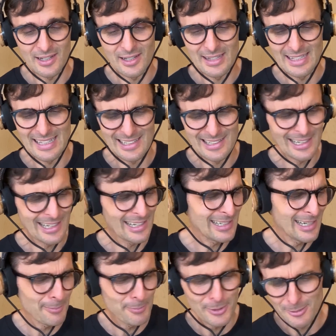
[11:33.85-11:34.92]
They had like a
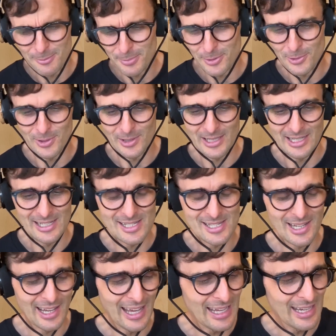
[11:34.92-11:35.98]
couple employees,
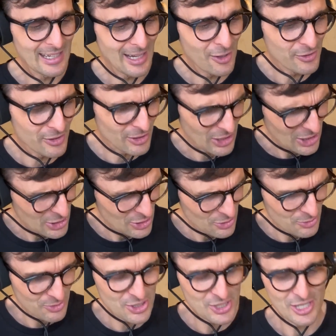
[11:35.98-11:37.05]
and now they're
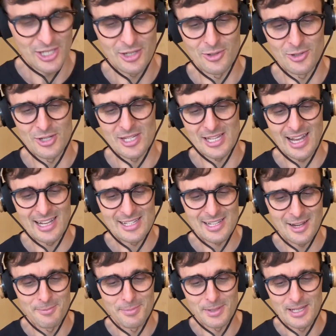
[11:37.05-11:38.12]
huge, huge SaaS
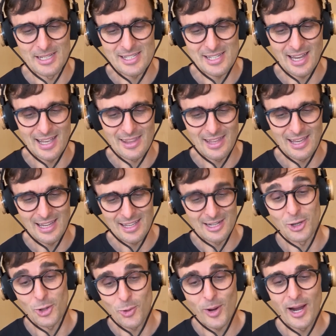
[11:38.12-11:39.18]
companies. And they had
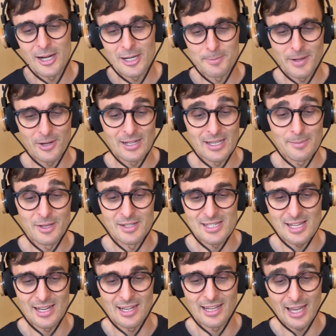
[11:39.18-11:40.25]
inquired about an email
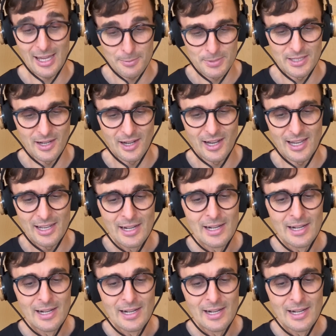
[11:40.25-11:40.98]
sending API.